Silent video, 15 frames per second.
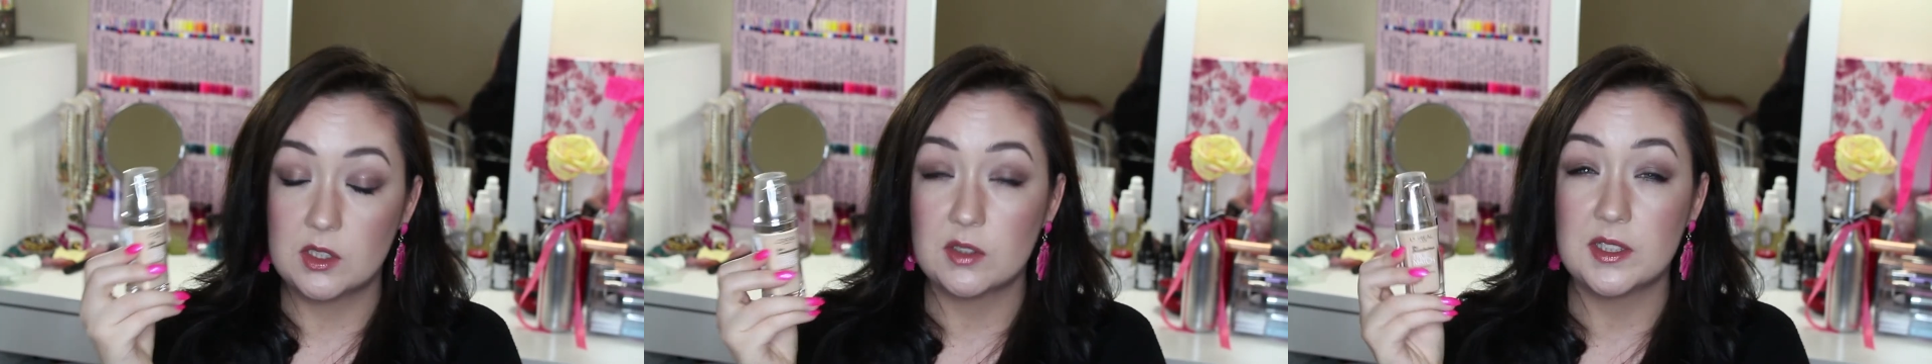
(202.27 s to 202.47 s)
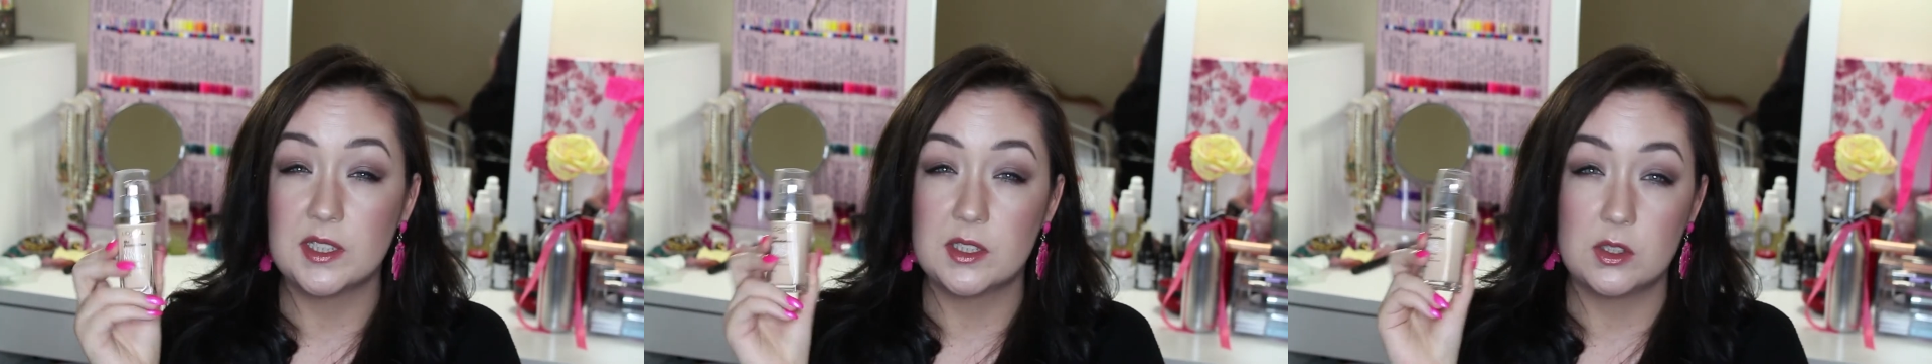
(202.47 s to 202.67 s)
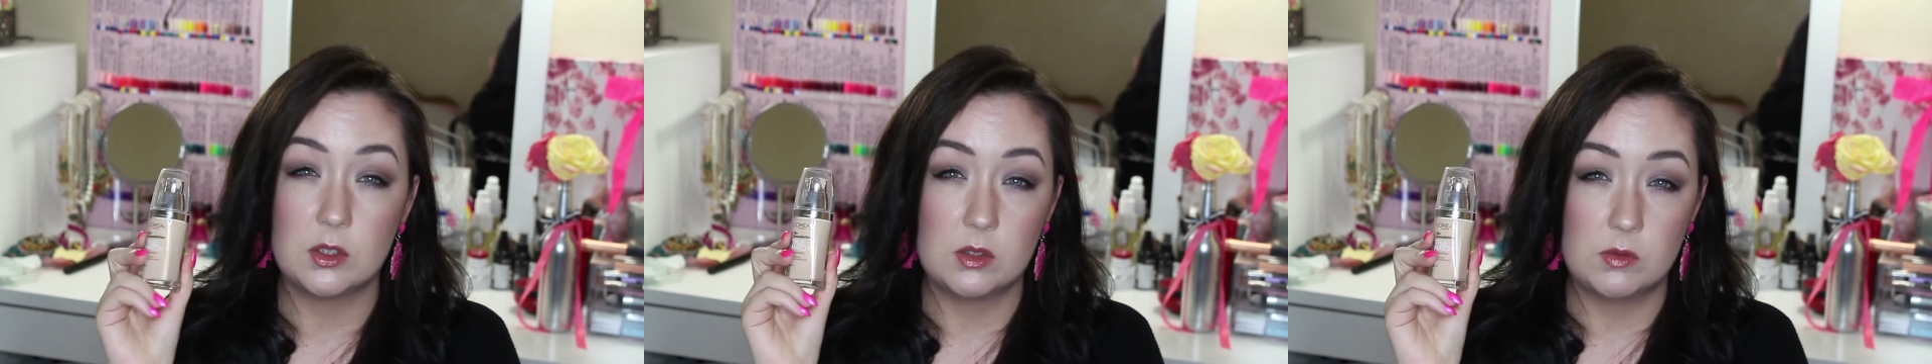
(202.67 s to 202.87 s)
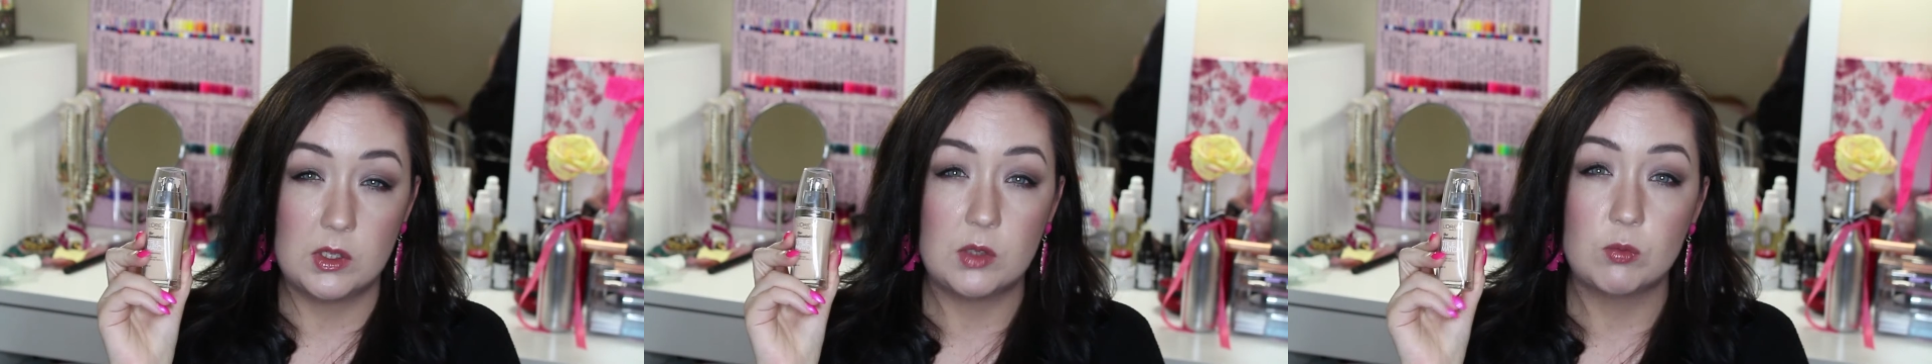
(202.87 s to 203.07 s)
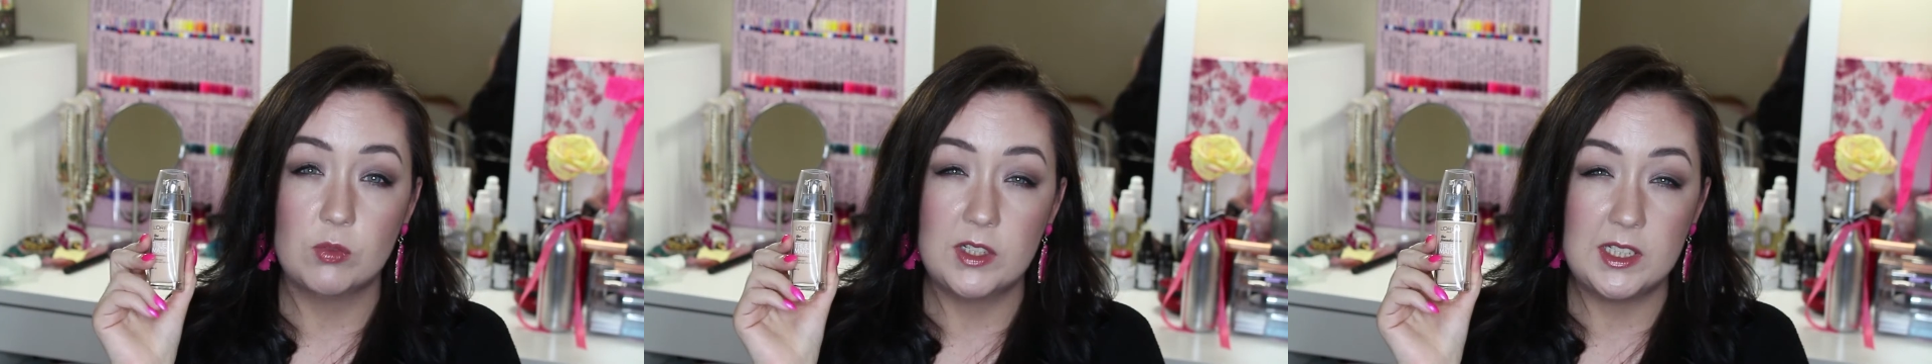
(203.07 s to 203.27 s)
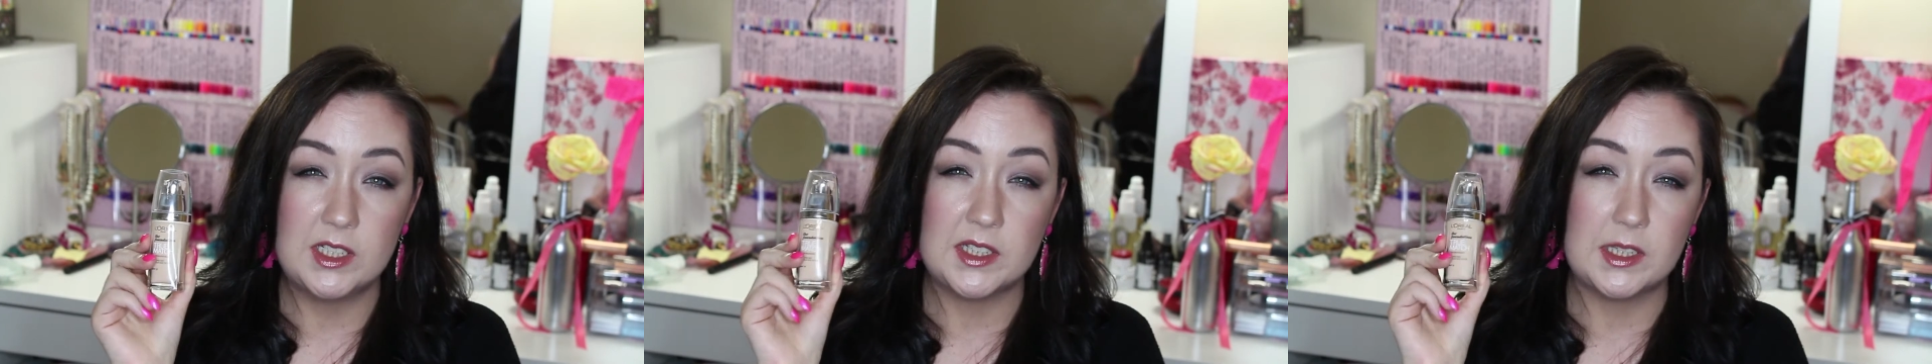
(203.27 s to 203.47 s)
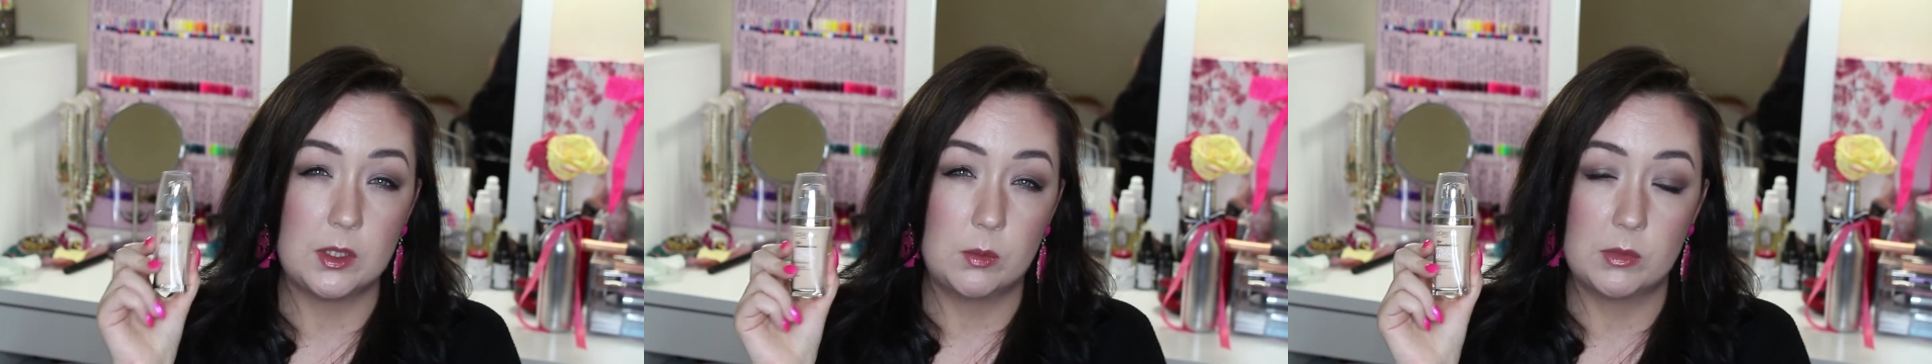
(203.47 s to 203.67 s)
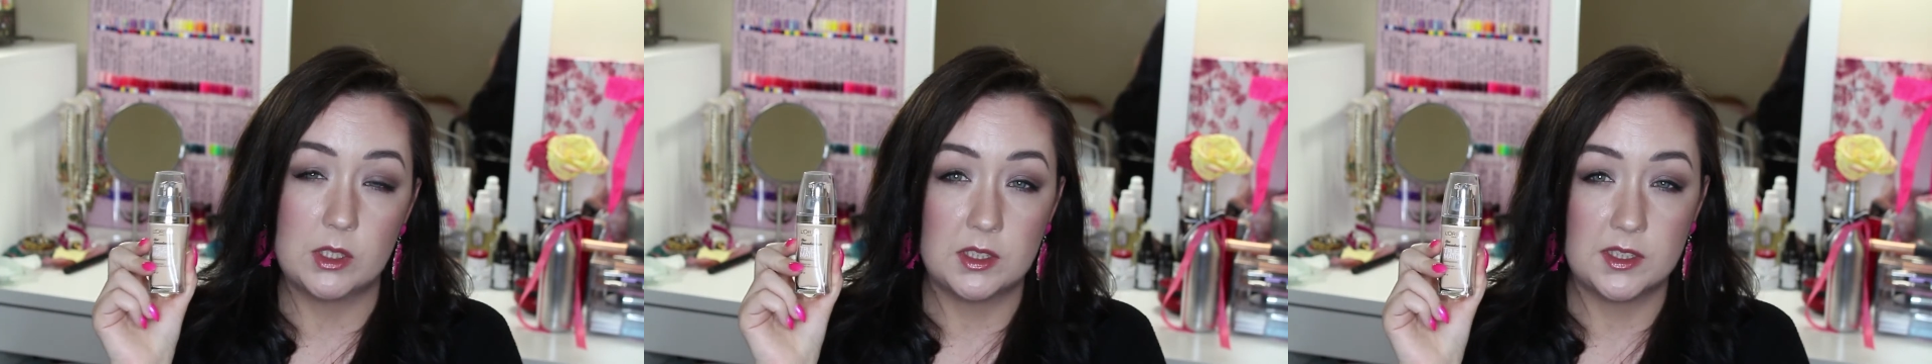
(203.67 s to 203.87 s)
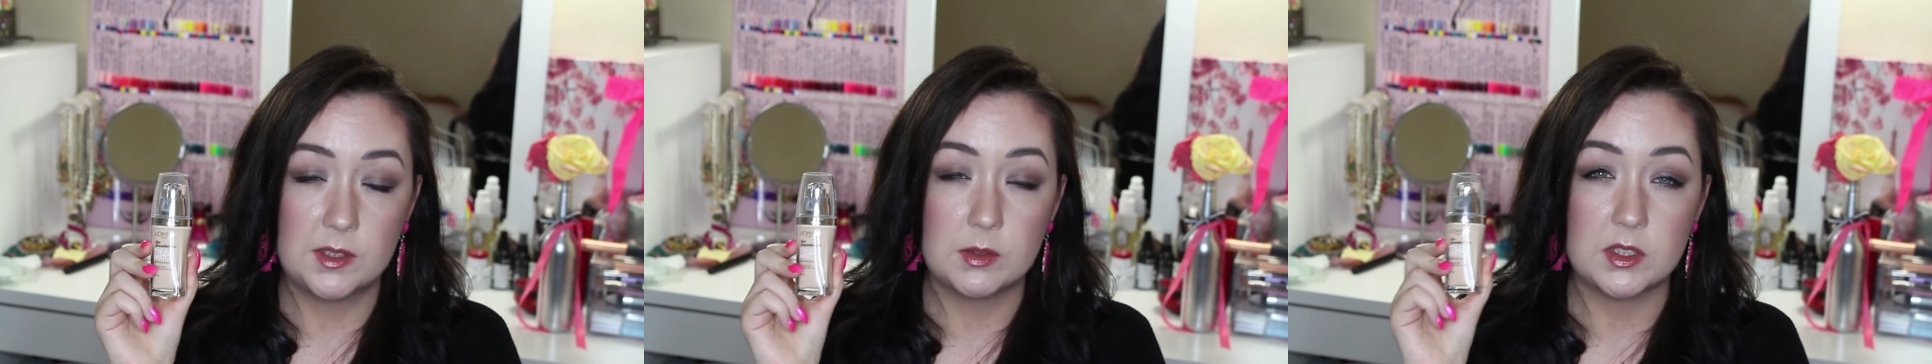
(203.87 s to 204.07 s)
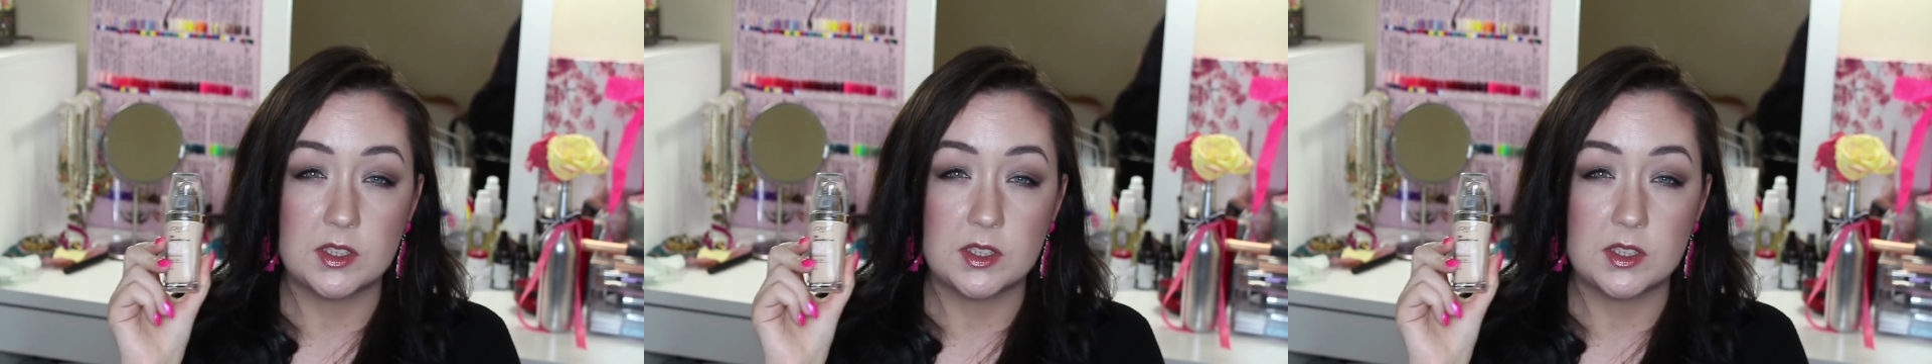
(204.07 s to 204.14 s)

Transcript: because it really is luminous.